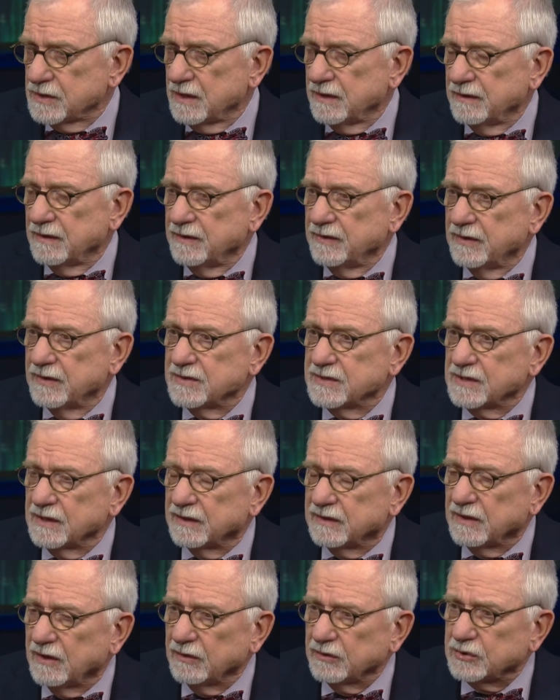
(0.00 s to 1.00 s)
a, there's a
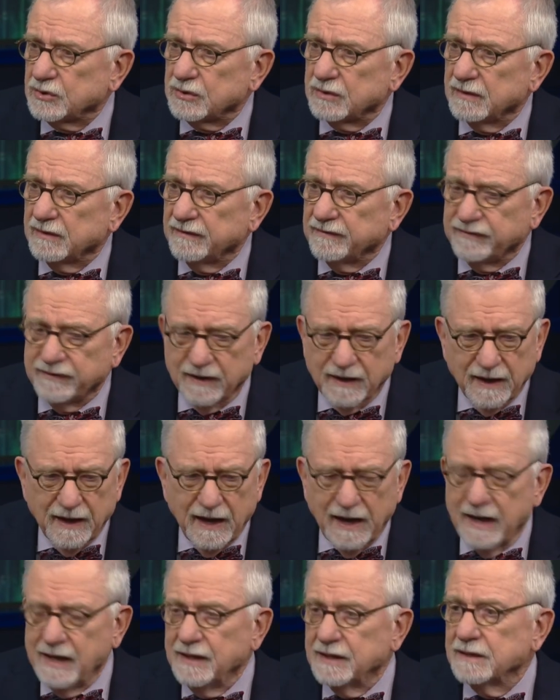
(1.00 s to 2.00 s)
culture of
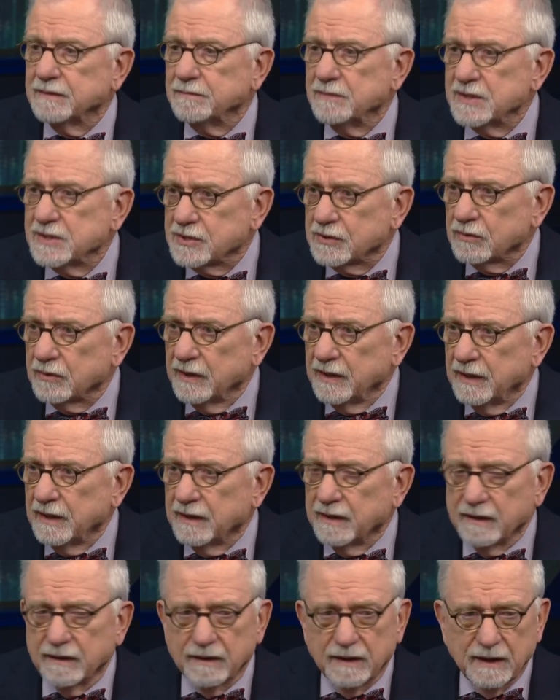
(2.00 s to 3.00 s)
hate and misery
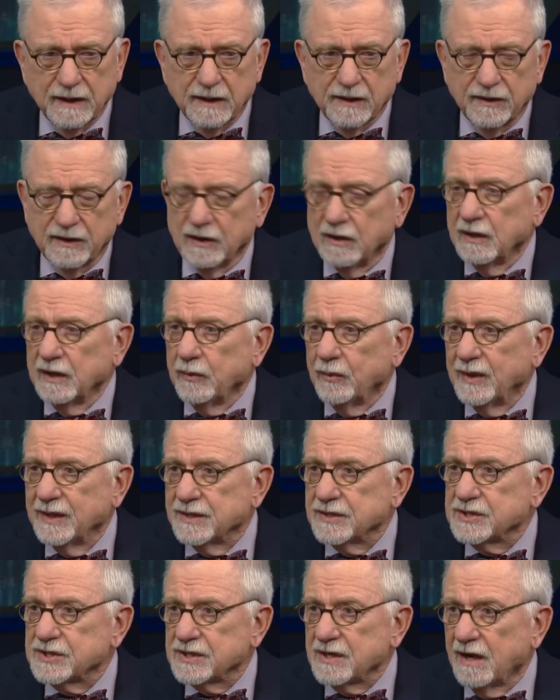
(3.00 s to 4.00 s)
here. The only way
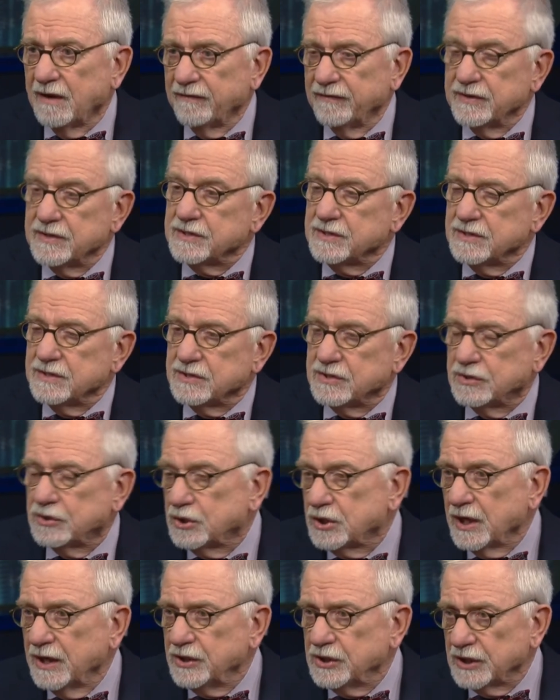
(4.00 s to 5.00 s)
to solve this is
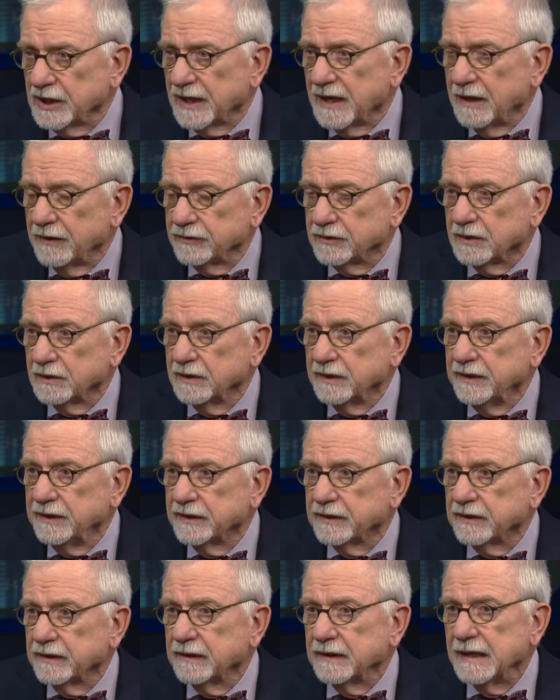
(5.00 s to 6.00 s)
changing out the
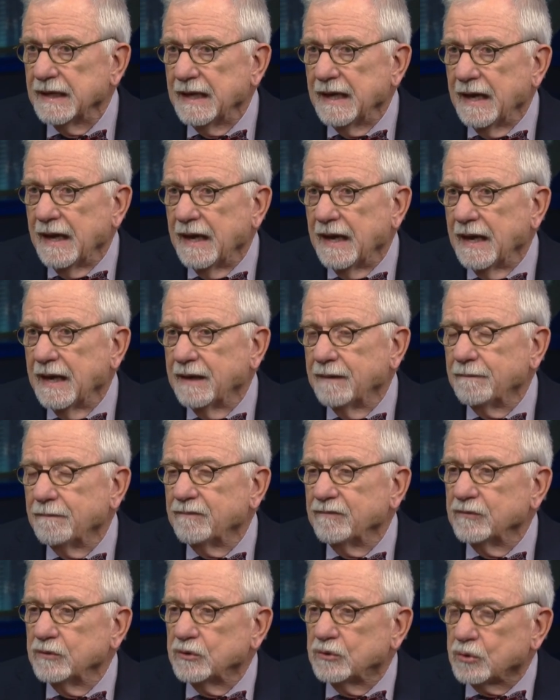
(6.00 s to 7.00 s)
leader
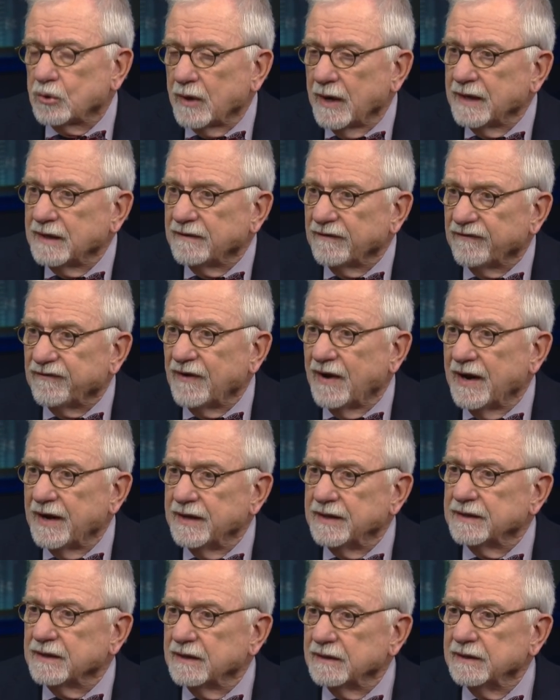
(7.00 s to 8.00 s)
and trying to
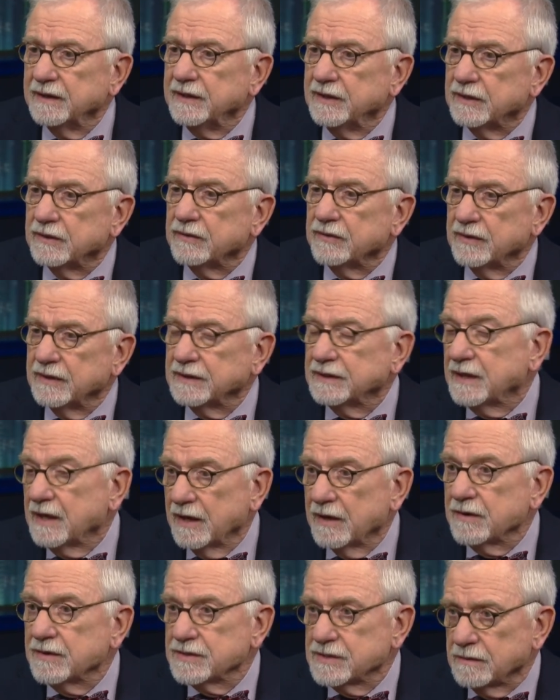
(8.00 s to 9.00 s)
find a leader that
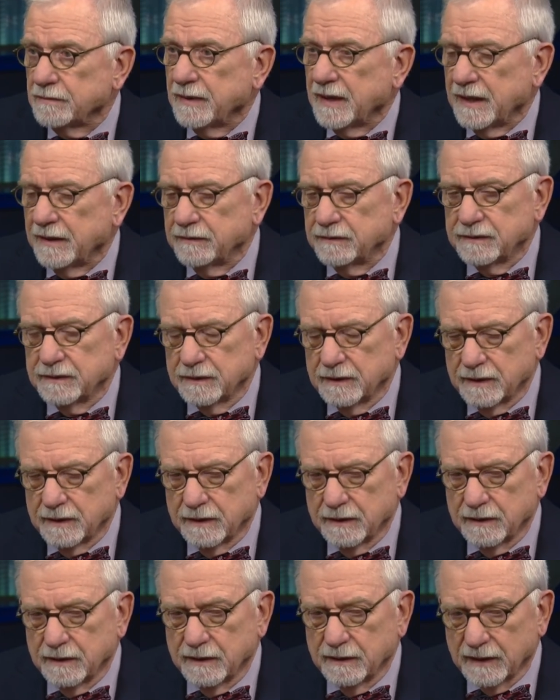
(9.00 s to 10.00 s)
cares about
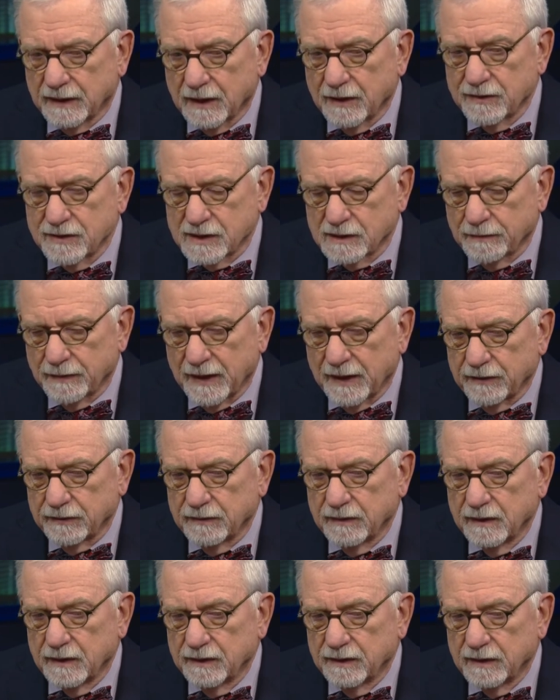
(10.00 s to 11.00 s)
mm. uh, cares about
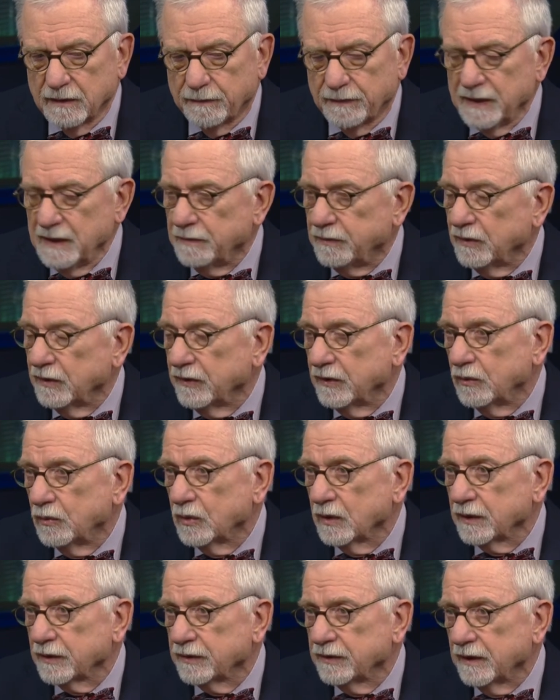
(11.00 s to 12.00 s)
the people that
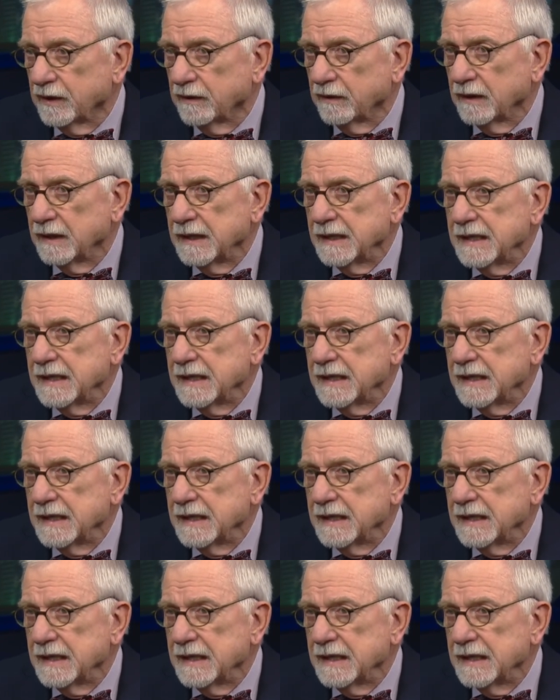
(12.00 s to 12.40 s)
work there